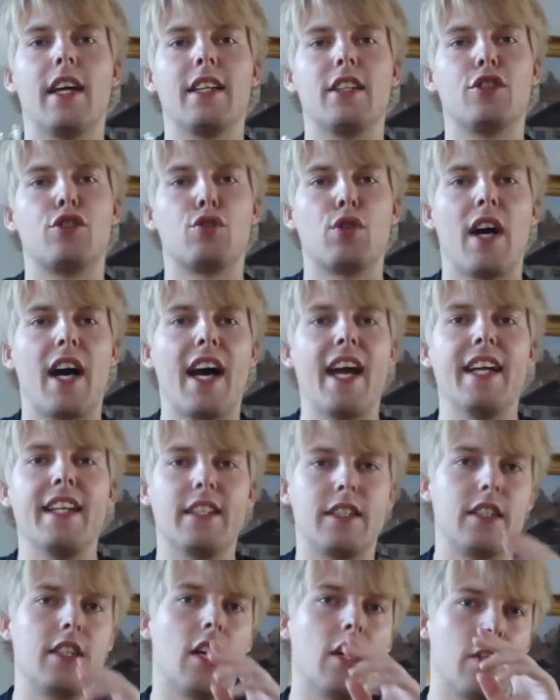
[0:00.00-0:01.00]
that
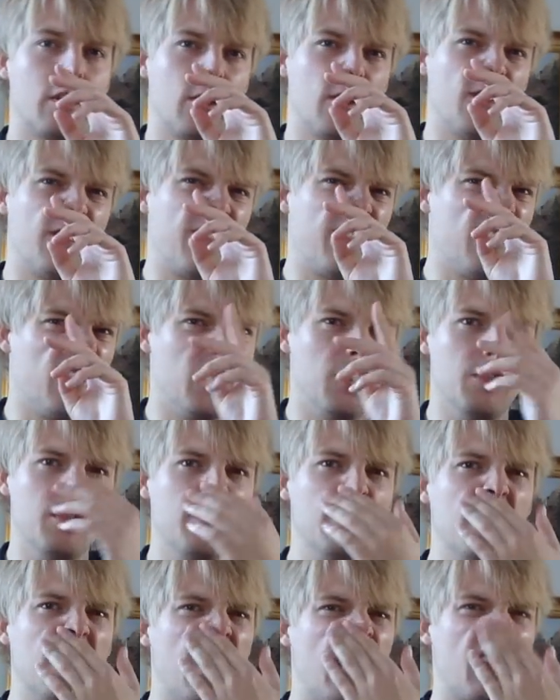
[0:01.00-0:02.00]
dried darker fruit
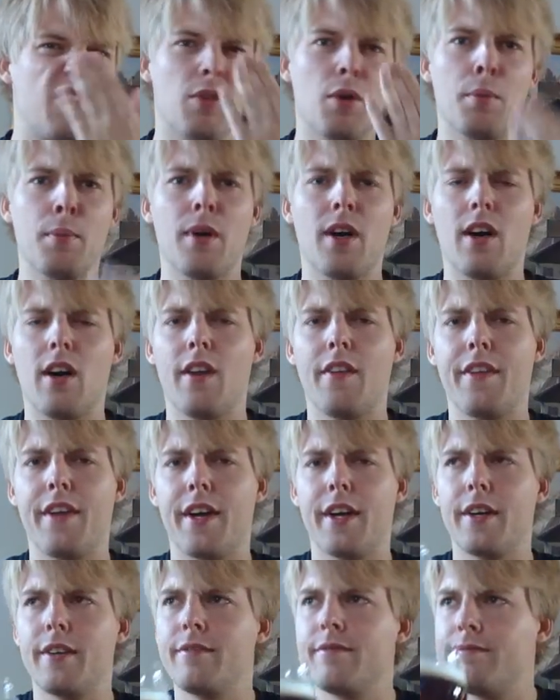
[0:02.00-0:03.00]
aroma on
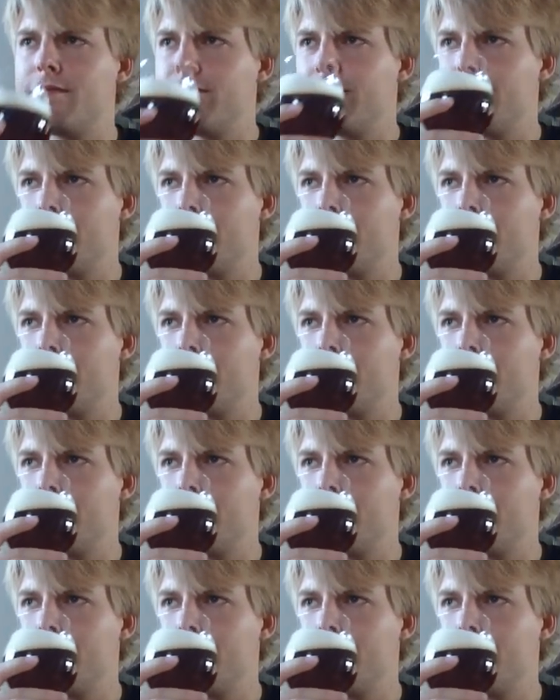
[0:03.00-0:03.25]
there.